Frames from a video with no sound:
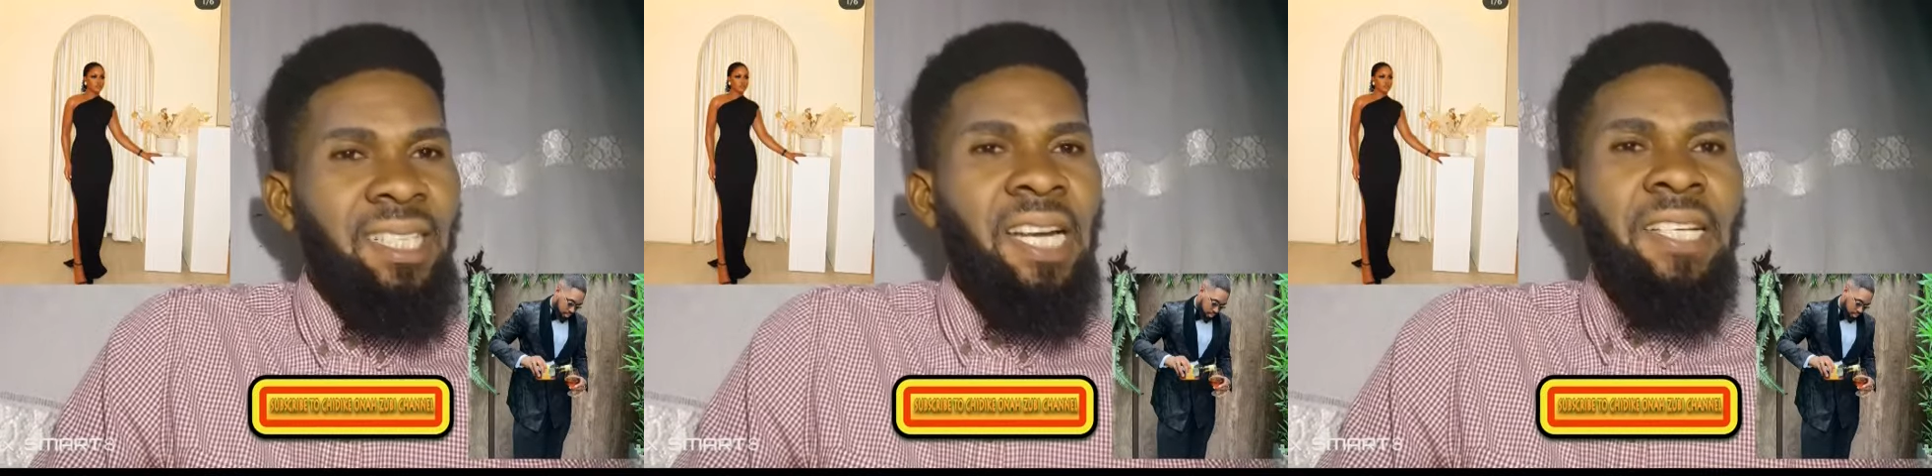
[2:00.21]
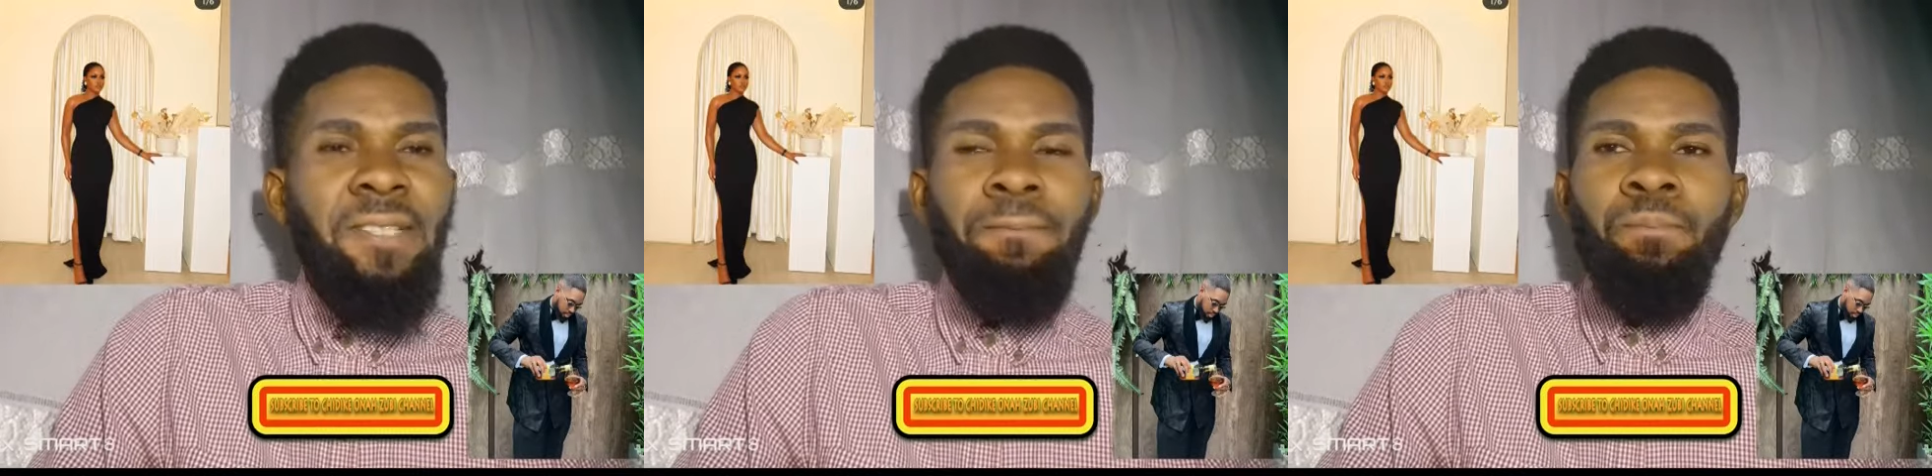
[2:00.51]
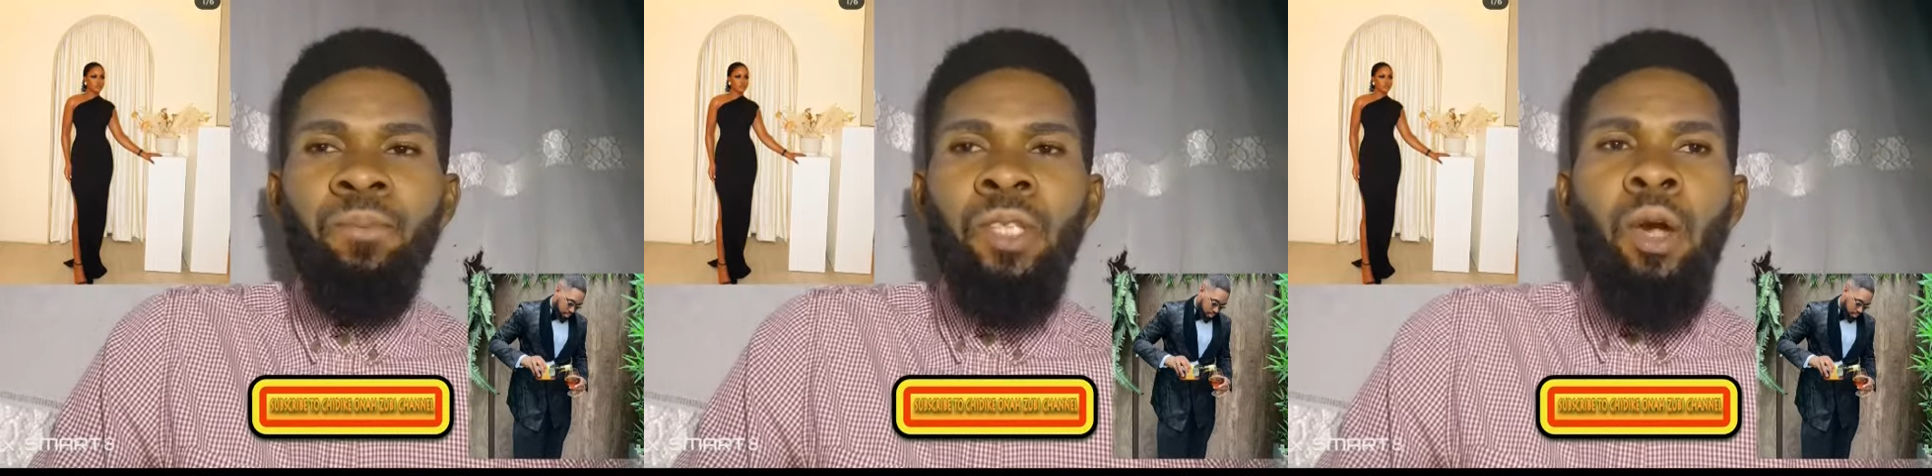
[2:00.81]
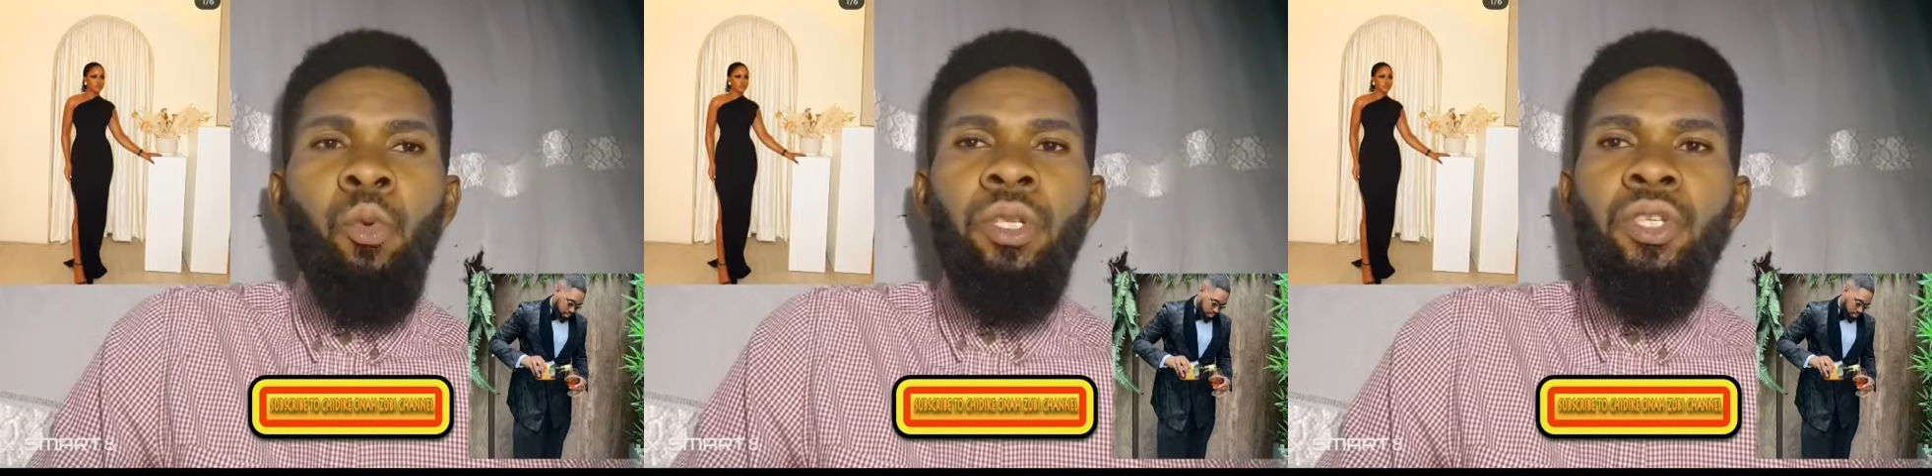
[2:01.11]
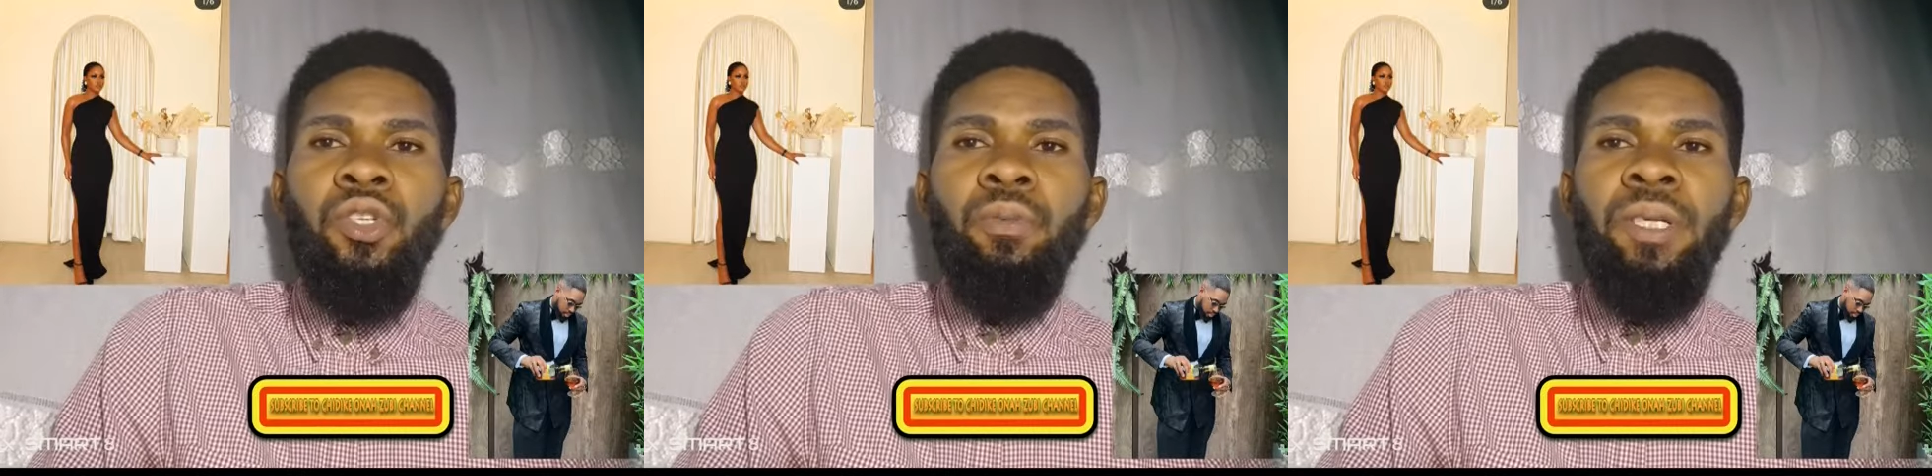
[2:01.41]
you understand
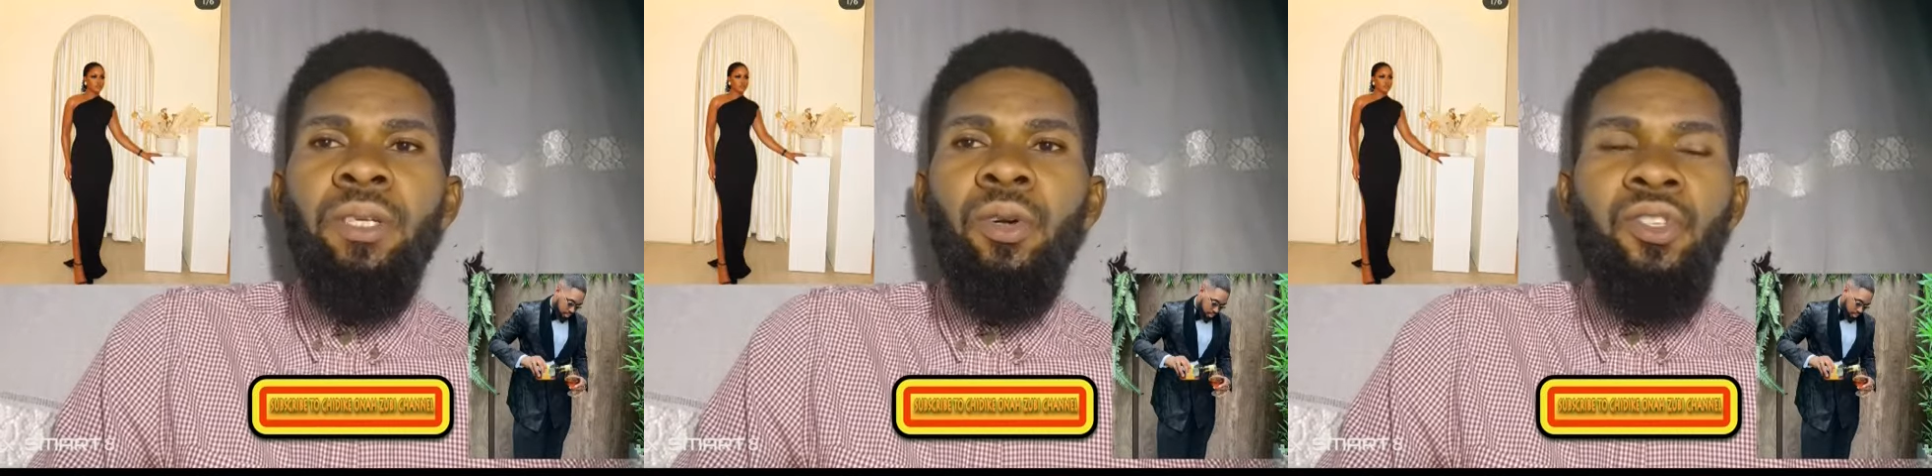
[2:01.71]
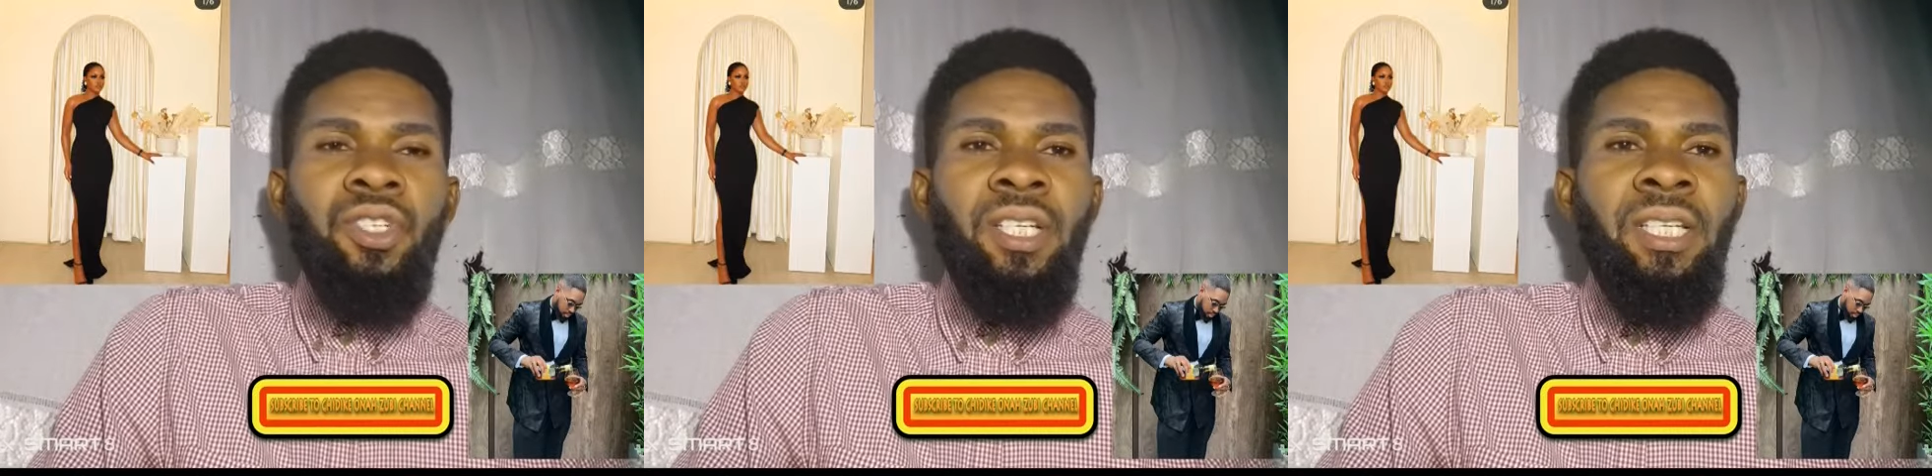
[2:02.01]
what you should be